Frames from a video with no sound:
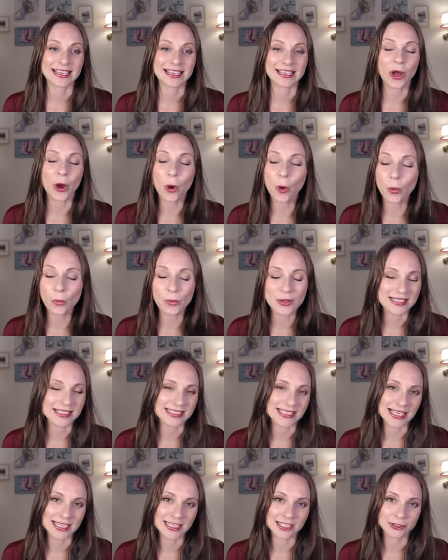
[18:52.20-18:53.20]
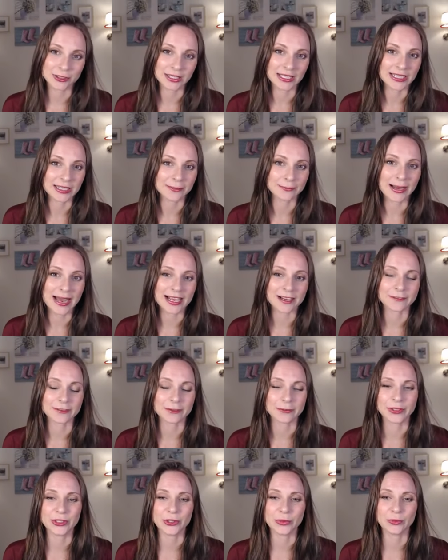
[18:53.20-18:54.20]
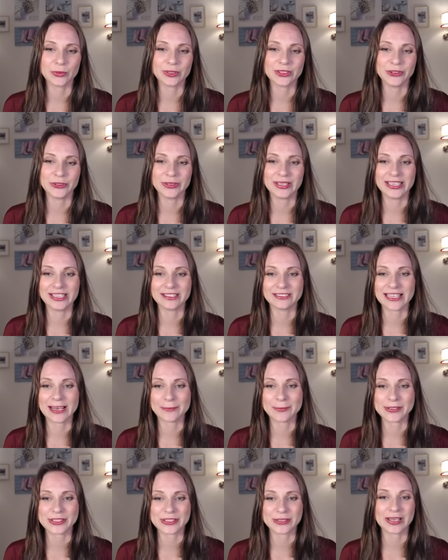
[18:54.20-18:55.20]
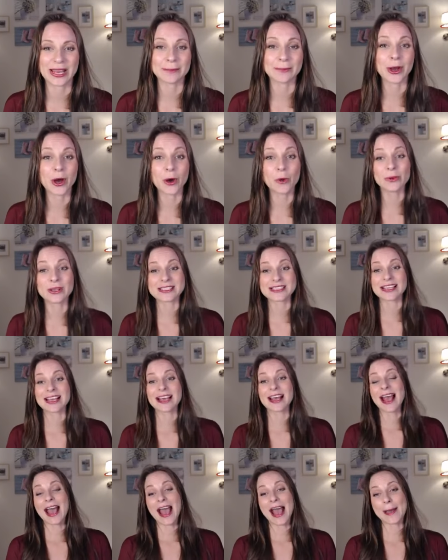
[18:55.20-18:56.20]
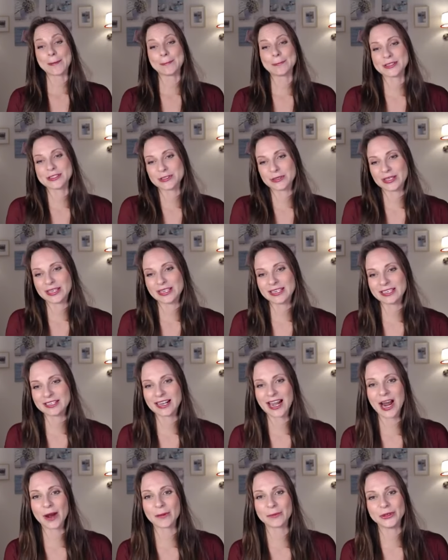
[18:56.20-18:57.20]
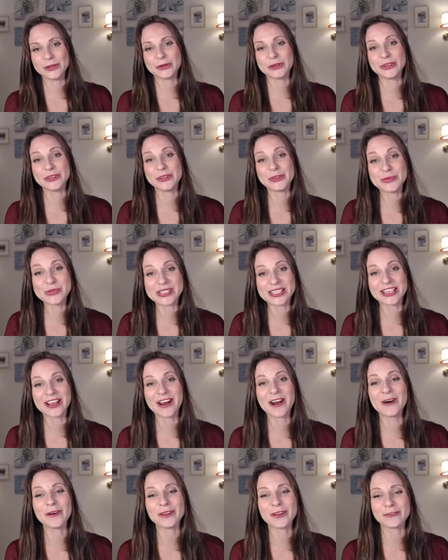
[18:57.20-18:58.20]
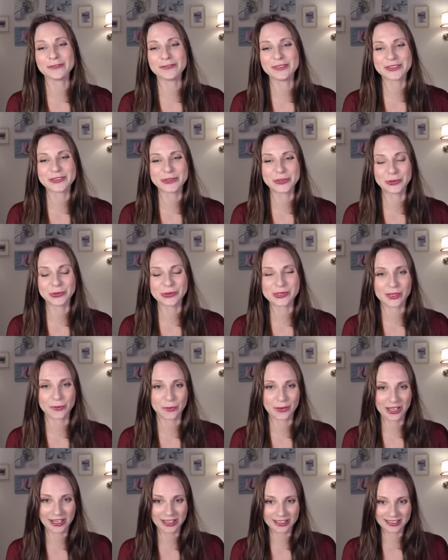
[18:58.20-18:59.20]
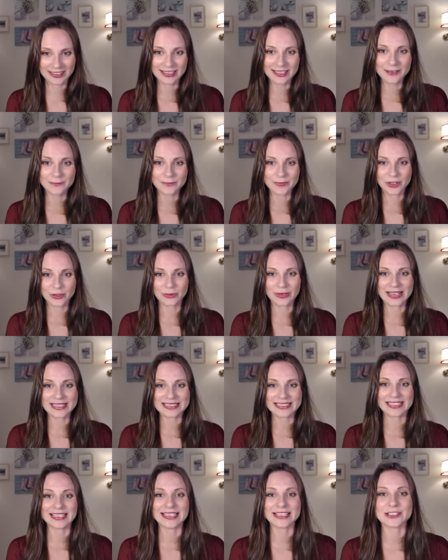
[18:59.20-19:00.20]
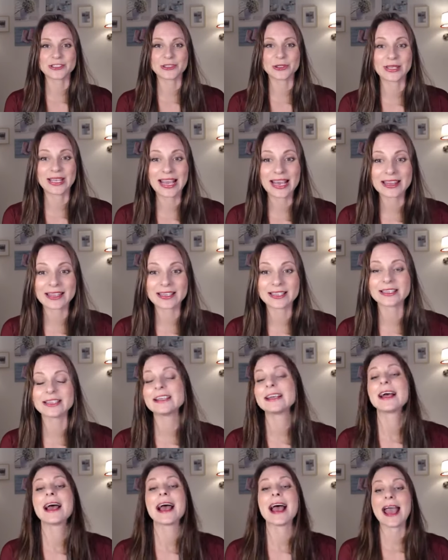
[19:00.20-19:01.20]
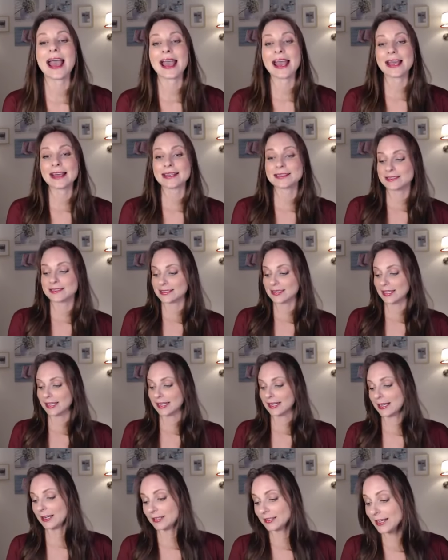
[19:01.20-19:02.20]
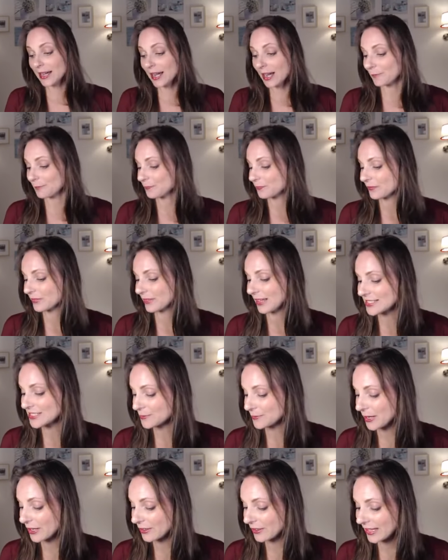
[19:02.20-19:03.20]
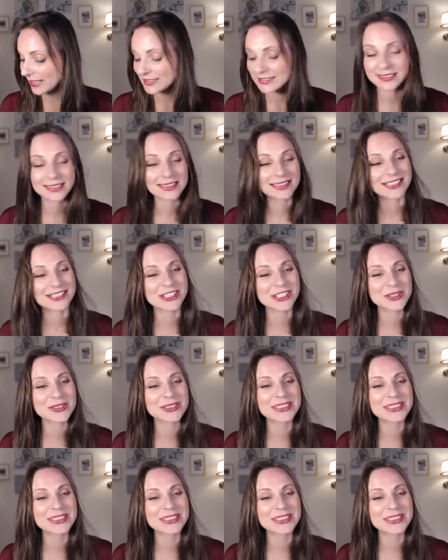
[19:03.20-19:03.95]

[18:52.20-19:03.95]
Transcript: always exciting to hear back from you when you hear an episode. I'm always happy to hear how you're using all of the tools that we are creating here together. And that's about it. It's a short